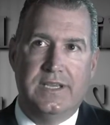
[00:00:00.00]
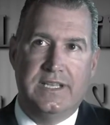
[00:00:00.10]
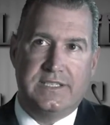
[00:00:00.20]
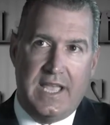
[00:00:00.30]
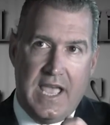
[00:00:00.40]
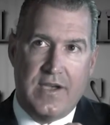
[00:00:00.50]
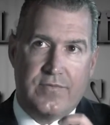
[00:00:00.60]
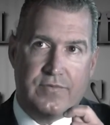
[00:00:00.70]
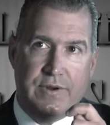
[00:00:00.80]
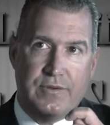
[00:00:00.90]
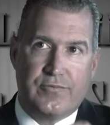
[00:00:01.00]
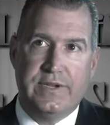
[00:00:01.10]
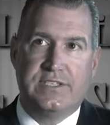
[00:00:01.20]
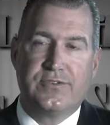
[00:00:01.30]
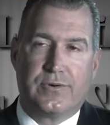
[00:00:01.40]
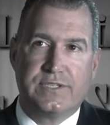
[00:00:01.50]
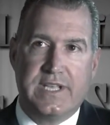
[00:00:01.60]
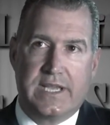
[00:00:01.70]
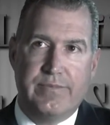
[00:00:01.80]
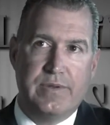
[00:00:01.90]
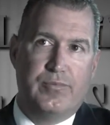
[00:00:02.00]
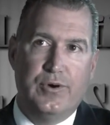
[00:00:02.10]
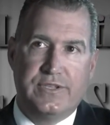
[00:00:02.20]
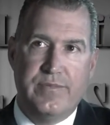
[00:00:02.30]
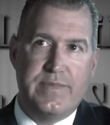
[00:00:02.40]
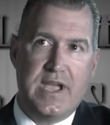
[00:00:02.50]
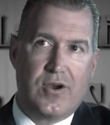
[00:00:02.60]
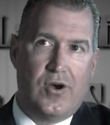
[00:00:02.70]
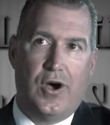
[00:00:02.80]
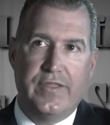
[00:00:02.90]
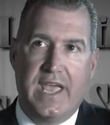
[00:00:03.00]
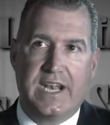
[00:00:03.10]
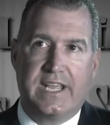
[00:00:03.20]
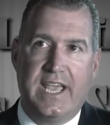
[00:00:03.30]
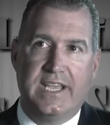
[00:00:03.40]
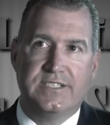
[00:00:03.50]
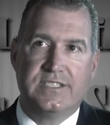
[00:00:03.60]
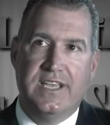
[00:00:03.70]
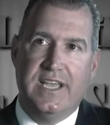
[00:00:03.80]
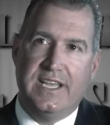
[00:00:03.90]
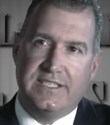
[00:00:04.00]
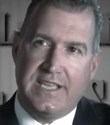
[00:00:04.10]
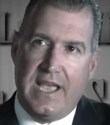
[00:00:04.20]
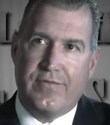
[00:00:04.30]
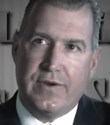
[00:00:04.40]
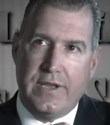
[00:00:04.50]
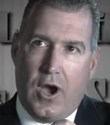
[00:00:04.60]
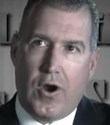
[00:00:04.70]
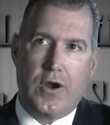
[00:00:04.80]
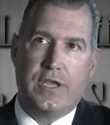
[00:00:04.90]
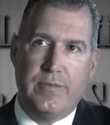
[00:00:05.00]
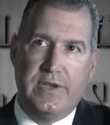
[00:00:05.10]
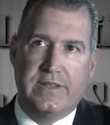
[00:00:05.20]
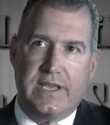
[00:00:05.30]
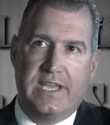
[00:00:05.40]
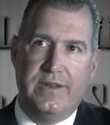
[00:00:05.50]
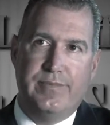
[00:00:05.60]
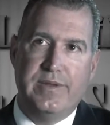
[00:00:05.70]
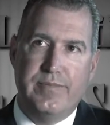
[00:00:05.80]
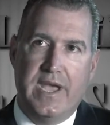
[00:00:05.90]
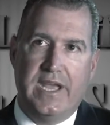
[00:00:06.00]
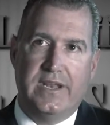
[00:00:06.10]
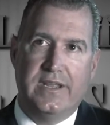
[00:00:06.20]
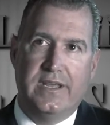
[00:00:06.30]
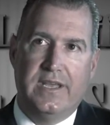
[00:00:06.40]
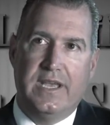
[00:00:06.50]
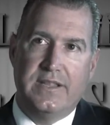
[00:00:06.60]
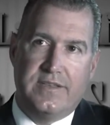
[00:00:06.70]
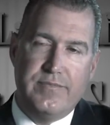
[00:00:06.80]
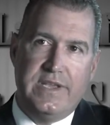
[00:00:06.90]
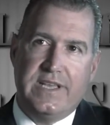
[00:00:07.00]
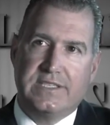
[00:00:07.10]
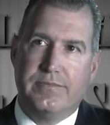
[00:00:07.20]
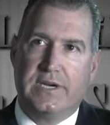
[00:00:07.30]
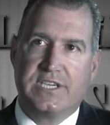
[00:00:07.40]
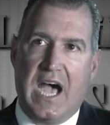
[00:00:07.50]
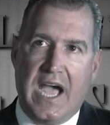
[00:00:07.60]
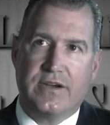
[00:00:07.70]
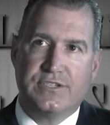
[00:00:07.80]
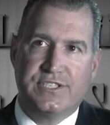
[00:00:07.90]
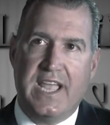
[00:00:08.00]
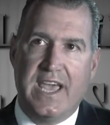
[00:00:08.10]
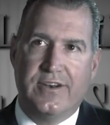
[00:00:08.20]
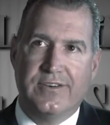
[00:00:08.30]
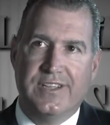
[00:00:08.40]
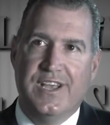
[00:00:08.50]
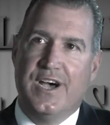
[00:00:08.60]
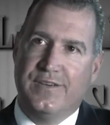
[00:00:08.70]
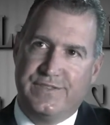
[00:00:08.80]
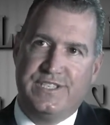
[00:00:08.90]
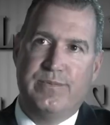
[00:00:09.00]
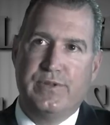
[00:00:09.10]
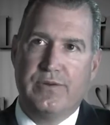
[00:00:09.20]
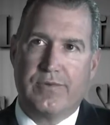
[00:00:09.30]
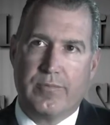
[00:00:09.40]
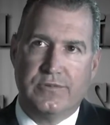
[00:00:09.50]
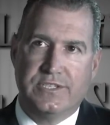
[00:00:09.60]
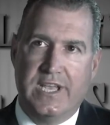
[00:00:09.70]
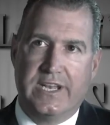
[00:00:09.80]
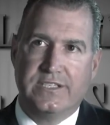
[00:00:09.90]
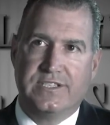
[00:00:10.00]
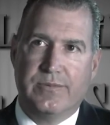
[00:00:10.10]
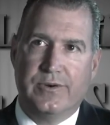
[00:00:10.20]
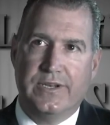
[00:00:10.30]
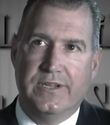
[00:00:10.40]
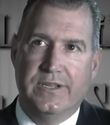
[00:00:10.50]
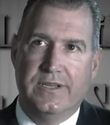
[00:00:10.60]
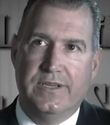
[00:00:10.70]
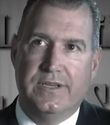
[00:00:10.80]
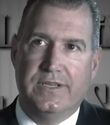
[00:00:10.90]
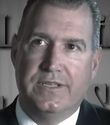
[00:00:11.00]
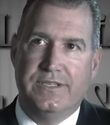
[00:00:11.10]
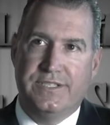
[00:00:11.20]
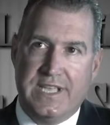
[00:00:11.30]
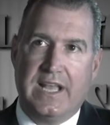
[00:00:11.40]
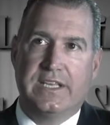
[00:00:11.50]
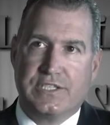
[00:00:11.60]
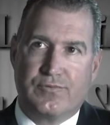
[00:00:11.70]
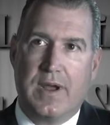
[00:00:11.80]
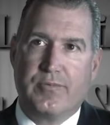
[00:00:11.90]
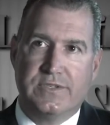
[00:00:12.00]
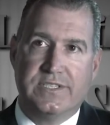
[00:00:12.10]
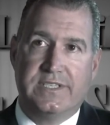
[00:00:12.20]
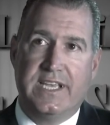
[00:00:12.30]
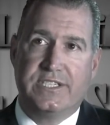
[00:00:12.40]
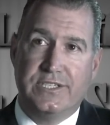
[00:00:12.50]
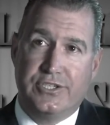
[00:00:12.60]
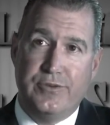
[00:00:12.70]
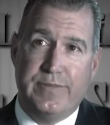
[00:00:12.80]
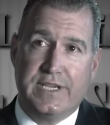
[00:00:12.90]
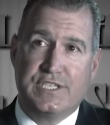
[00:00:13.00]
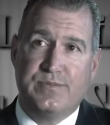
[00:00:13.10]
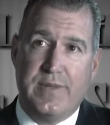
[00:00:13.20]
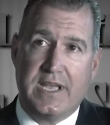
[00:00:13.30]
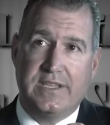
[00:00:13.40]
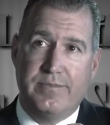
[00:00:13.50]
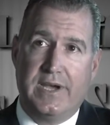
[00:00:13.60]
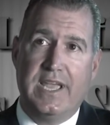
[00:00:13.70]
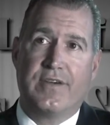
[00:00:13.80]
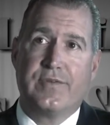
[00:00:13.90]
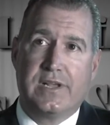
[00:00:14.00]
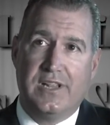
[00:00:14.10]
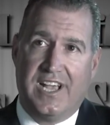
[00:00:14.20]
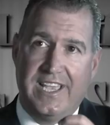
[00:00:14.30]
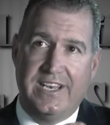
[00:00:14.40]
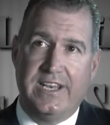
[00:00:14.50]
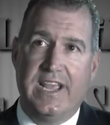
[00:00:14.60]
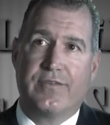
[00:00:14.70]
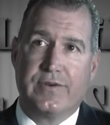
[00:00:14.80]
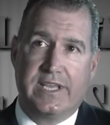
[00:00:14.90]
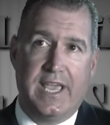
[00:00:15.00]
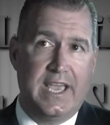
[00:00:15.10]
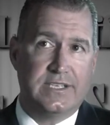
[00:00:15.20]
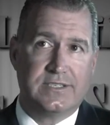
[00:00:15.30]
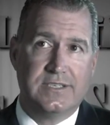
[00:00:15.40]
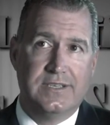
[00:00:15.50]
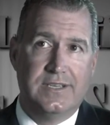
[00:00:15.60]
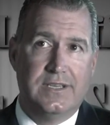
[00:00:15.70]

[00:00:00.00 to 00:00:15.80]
It's every resource that can be put to bear on that case. It's every argument that can be made. And to me, that's a much higher standard of simply representing someone. Zealous representation should be expected by every client in every case.